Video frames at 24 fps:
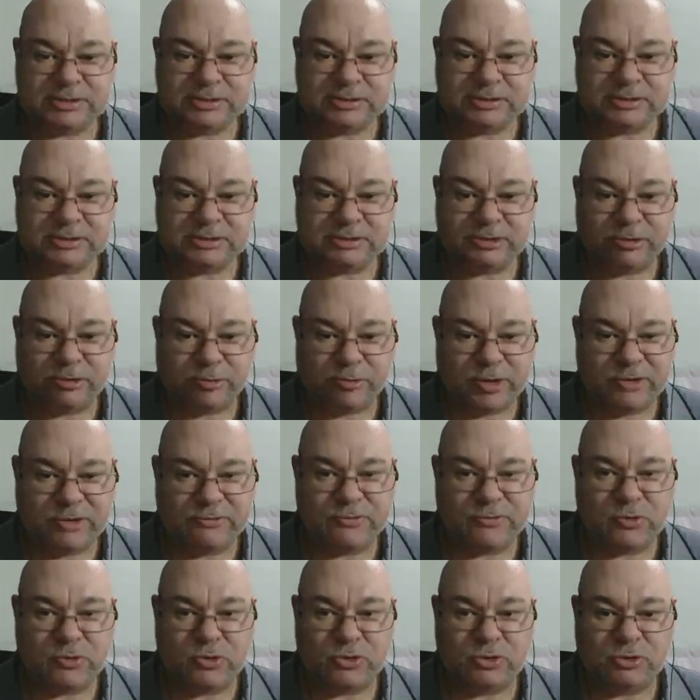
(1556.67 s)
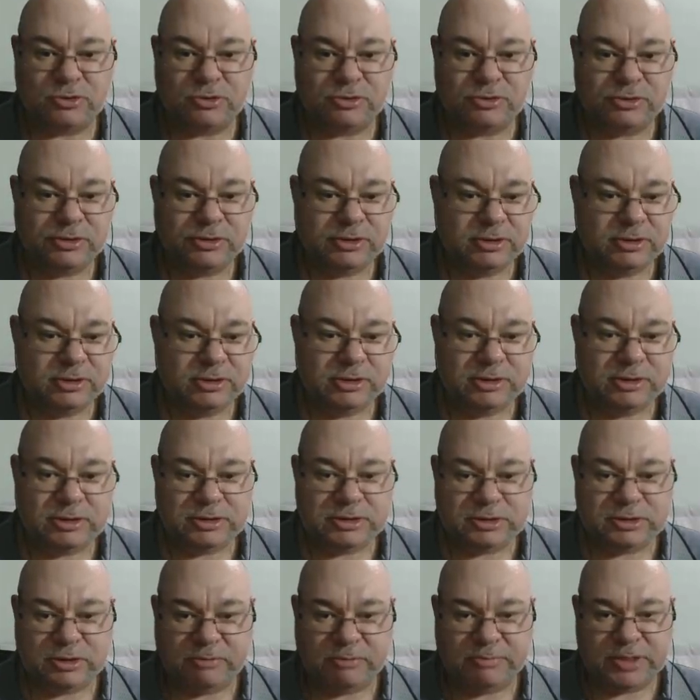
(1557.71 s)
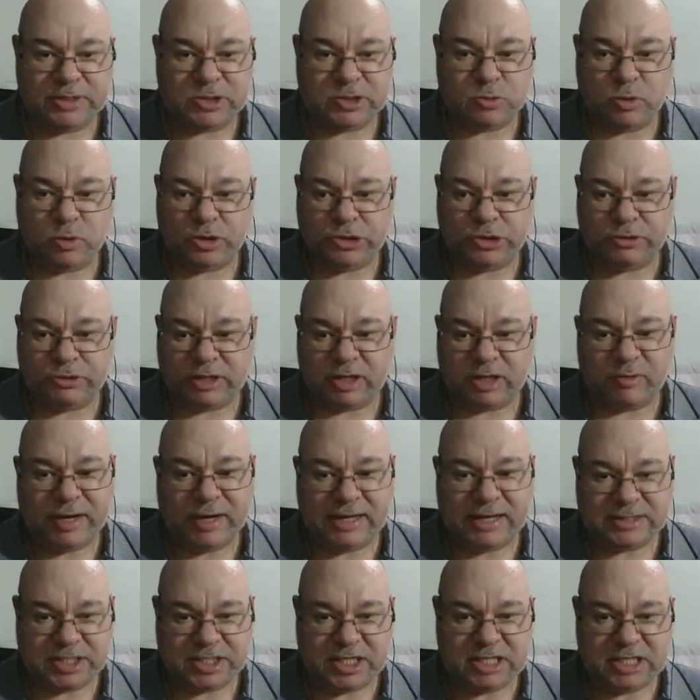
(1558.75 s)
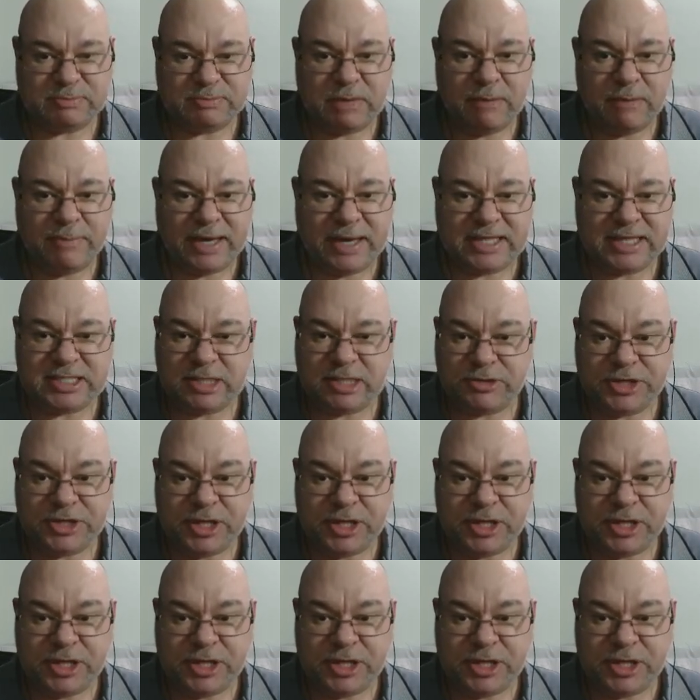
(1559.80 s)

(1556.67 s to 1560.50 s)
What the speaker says: 3 or 4 zombies wandering around underneath my base here. And